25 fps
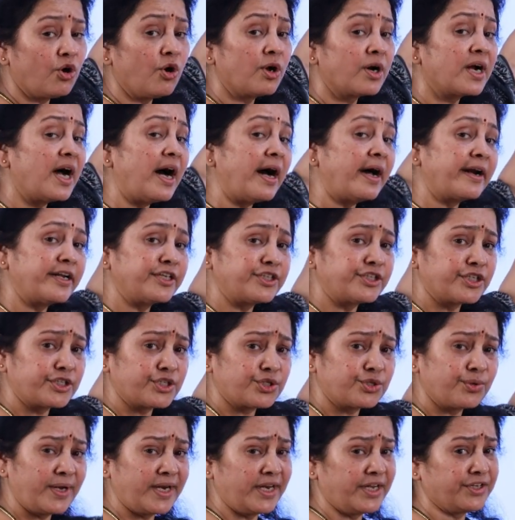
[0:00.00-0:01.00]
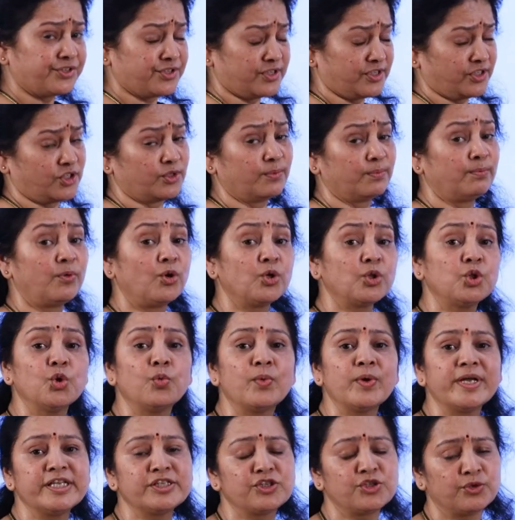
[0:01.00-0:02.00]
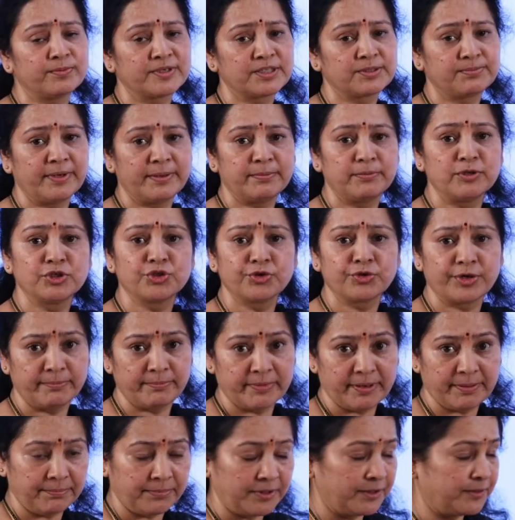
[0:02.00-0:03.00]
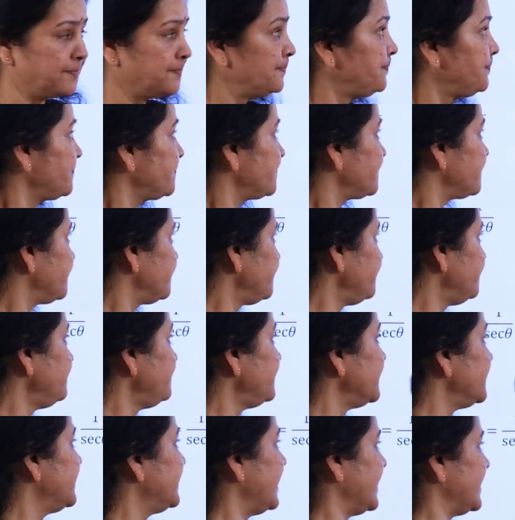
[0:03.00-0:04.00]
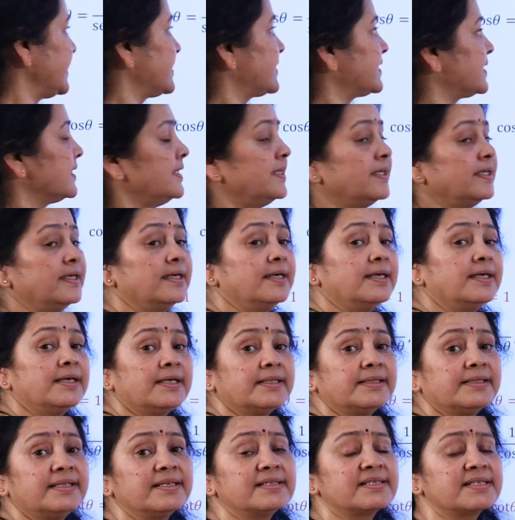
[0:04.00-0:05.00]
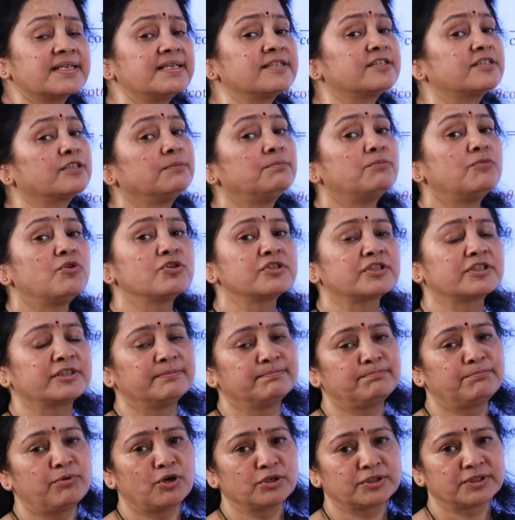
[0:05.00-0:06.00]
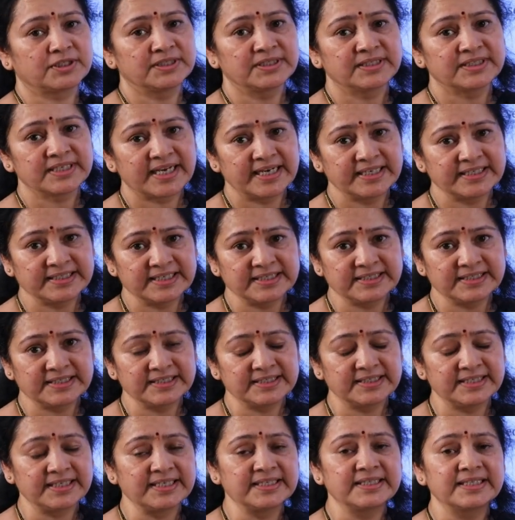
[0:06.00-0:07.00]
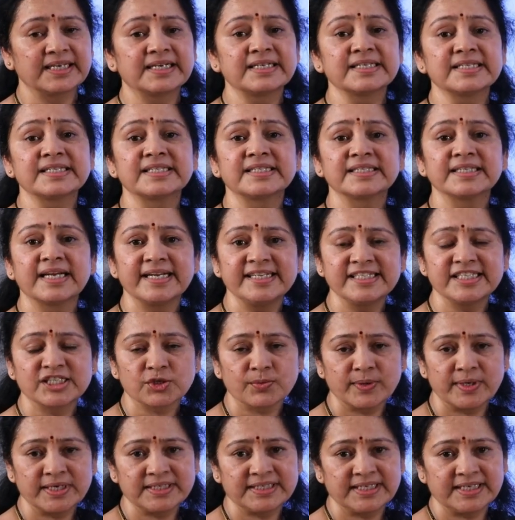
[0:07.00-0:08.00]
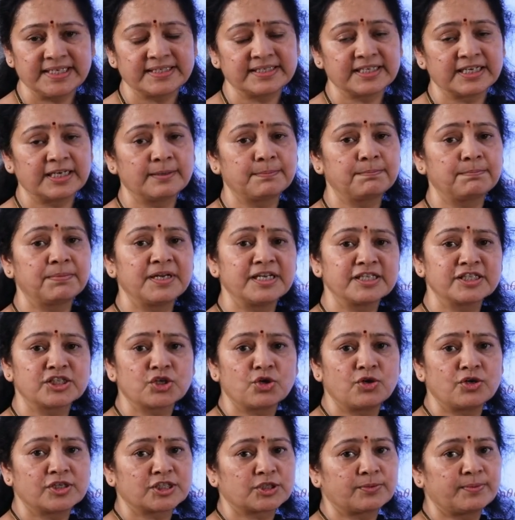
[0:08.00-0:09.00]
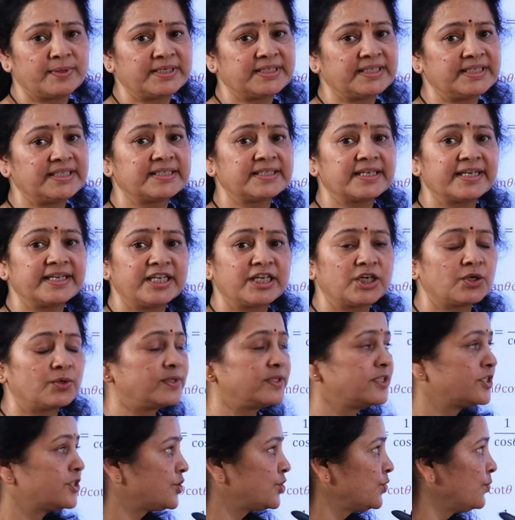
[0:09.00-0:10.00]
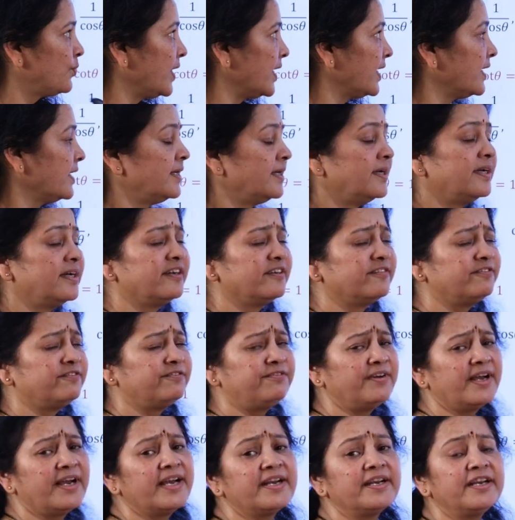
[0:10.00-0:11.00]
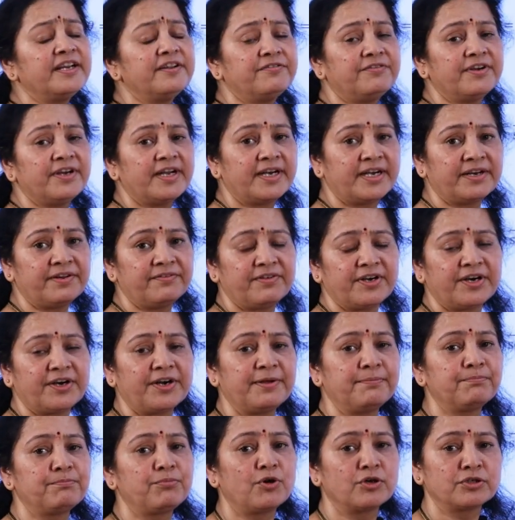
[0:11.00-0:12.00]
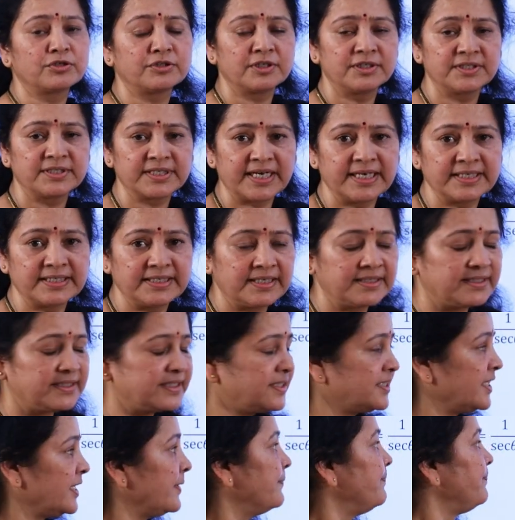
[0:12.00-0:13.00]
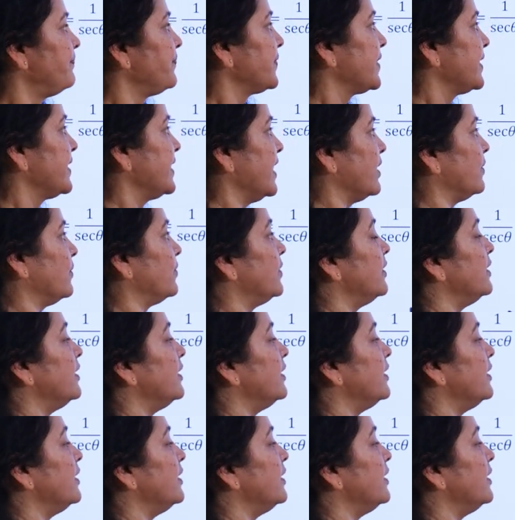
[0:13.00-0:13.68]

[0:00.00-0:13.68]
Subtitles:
or RHS to LHS. So both the ways you must be able to remember. Next, this is the most important identity, that is sine square theta plus cos square theta equals to 1. Very, very, very important identity. Now,